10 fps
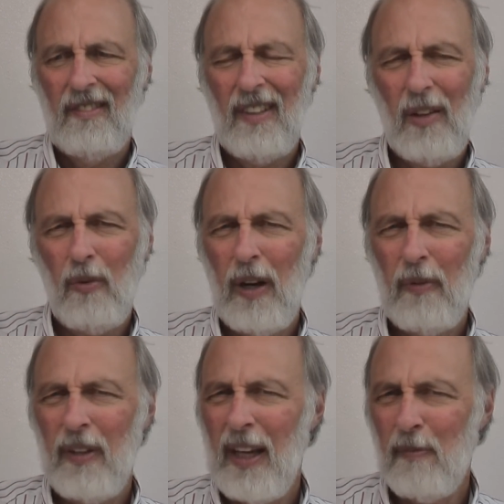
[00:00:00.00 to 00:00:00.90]
Now, why
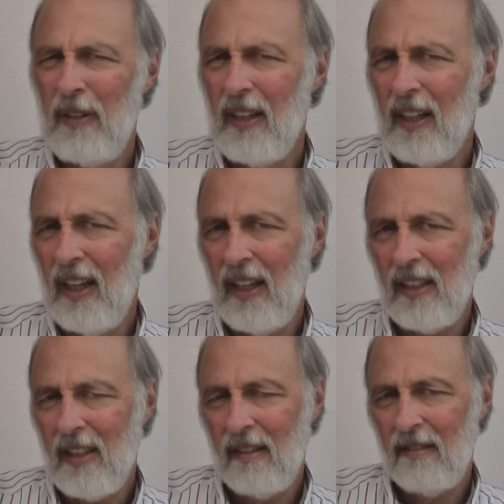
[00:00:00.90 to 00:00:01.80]
would that be the
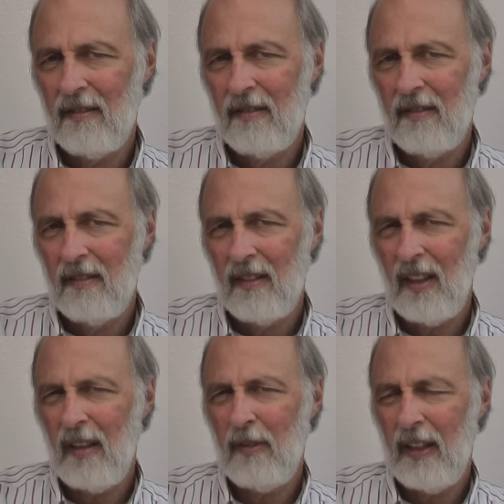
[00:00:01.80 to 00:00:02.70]
case?
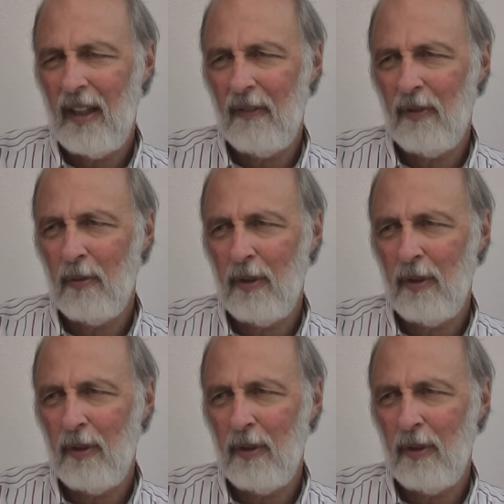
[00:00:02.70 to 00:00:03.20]
Think about that for a